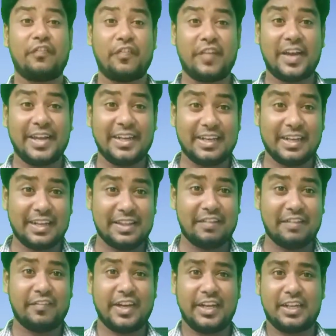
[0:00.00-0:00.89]
Finally
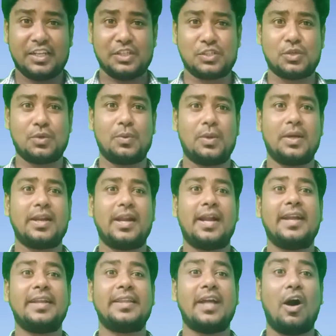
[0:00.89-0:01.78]
the wait is
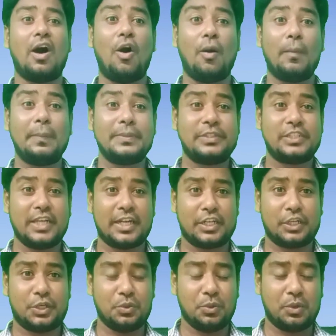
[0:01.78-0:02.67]
over and the
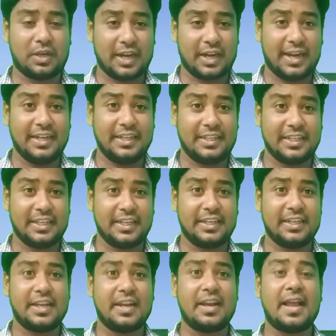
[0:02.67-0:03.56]
objective
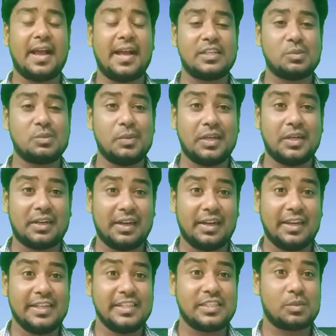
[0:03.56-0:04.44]
criterion has been
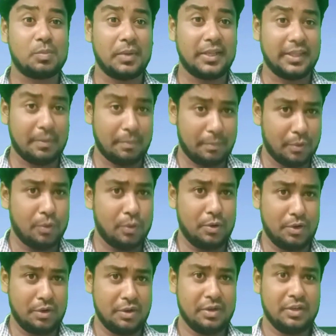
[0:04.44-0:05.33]
released by the
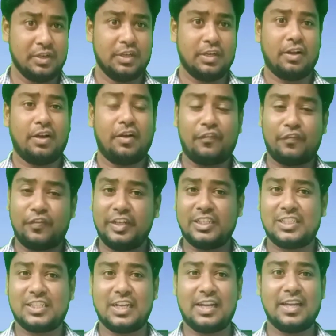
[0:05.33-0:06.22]
board.
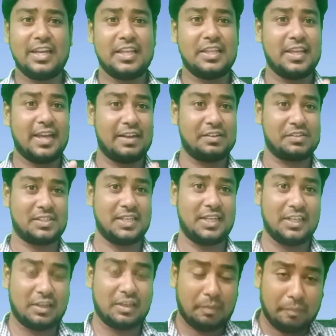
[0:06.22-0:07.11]
Officially they have
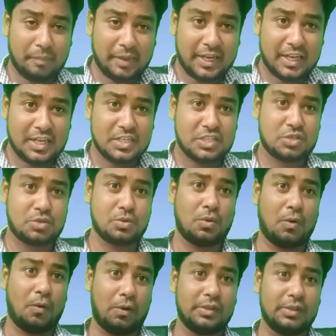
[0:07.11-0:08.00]
sent mails
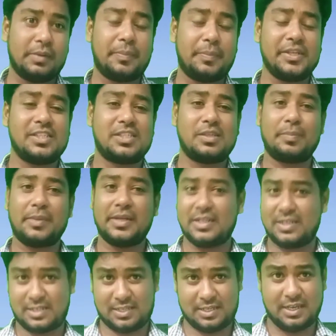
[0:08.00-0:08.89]
to all the
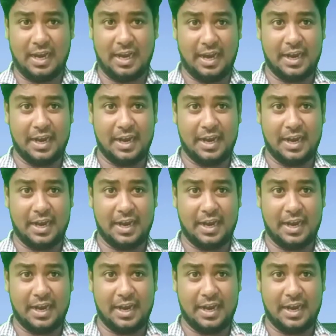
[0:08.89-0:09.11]
principals.